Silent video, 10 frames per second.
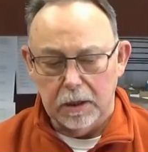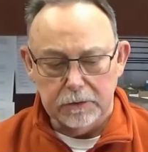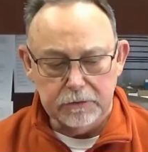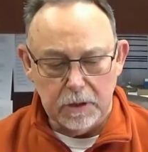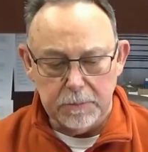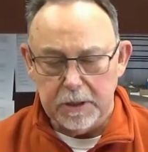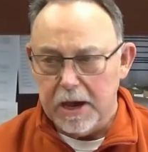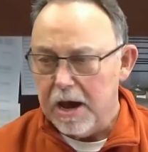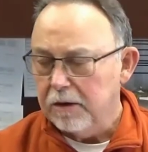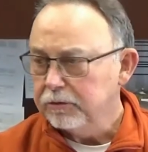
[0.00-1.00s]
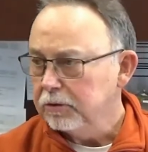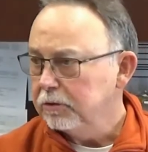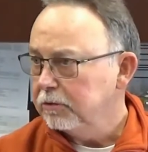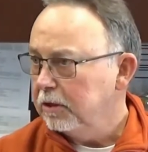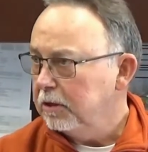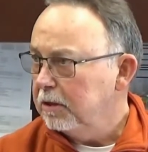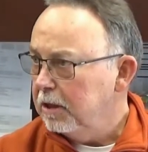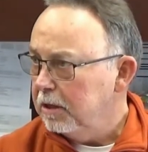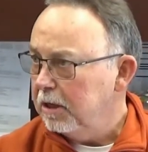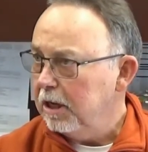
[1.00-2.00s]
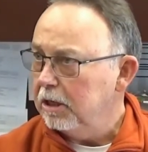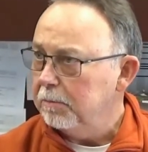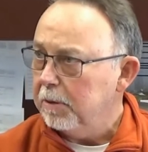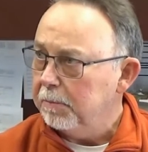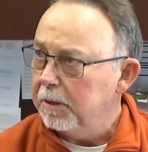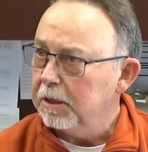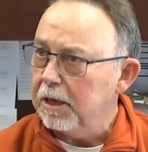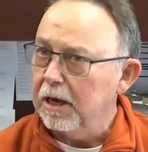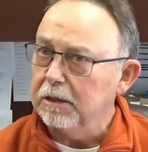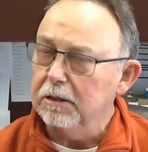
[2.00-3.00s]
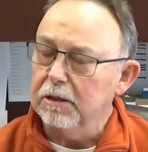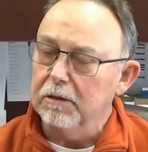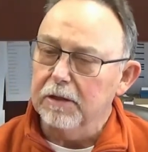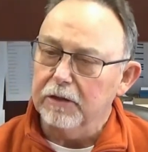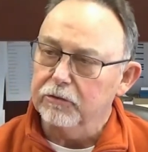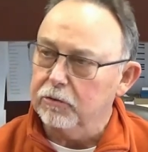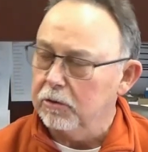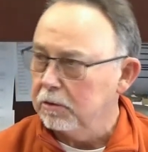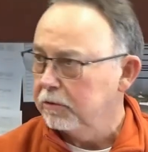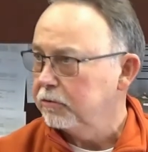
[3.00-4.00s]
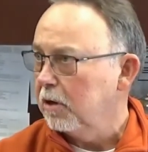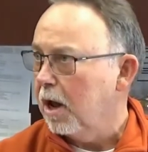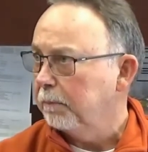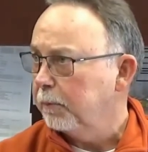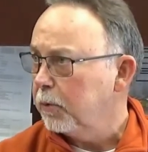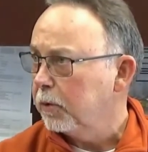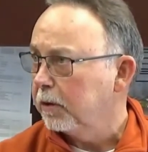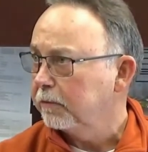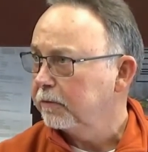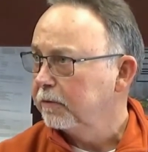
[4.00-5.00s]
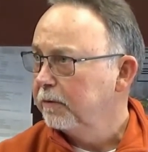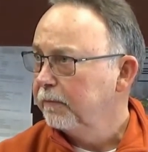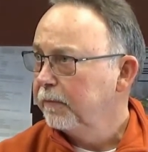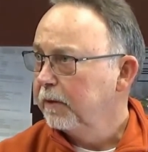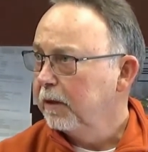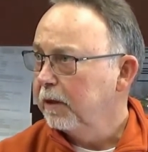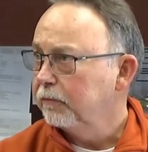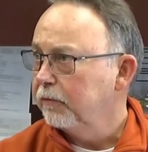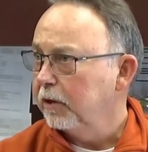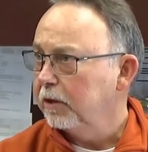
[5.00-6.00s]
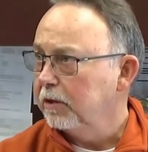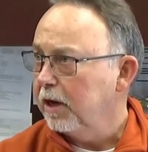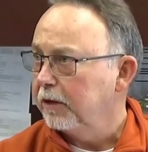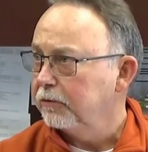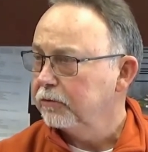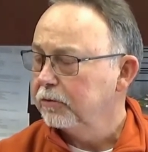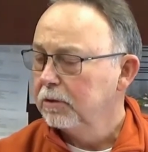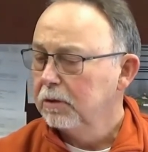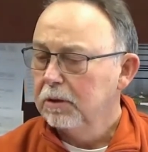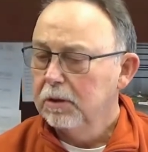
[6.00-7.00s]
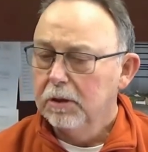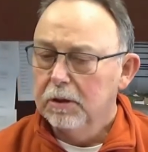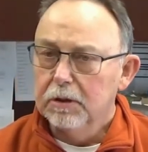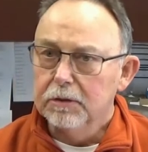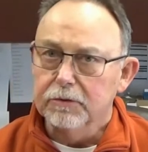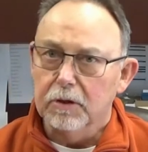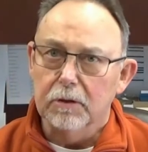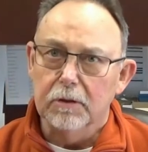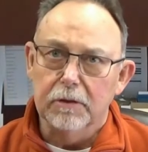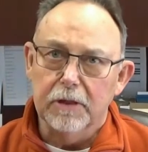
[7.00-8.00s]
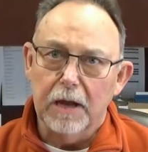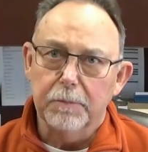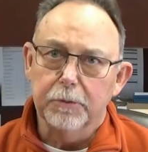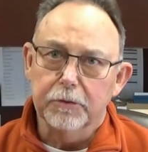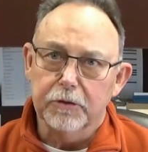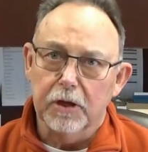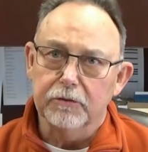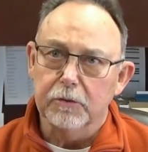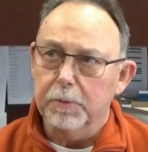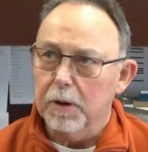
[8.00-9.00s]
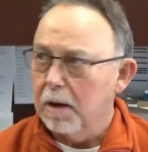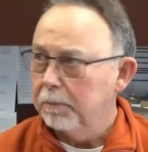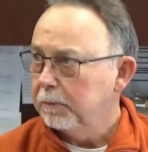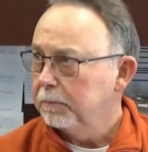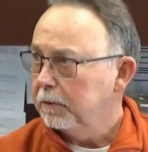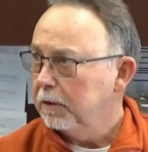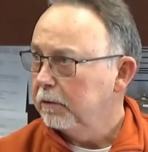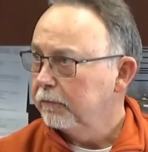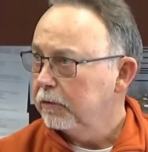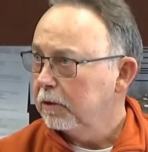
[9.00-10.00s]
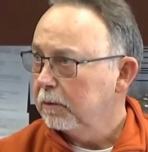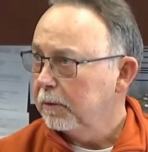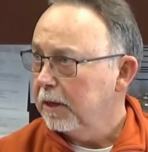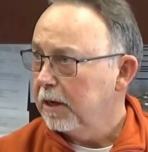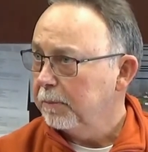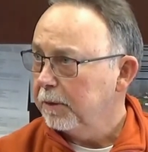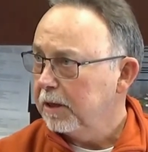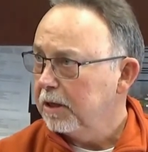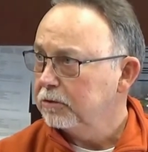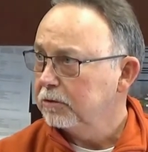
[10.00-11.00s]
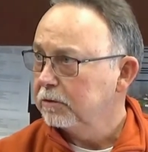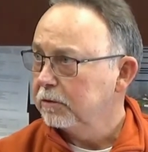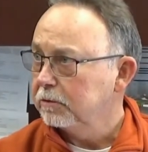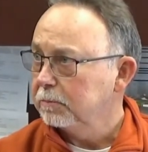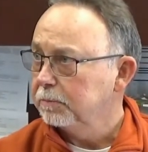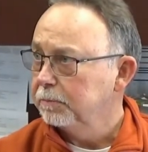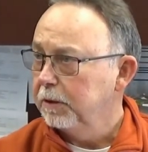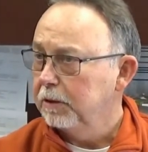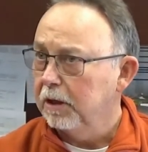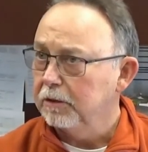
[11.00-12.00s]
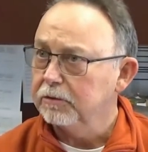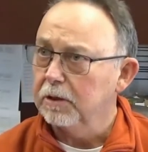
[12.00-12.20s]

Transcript: Some of the houses that need to be mitigated, that soil is not porous. It's very dense. So that presents a problem, for a radon mitigation system, because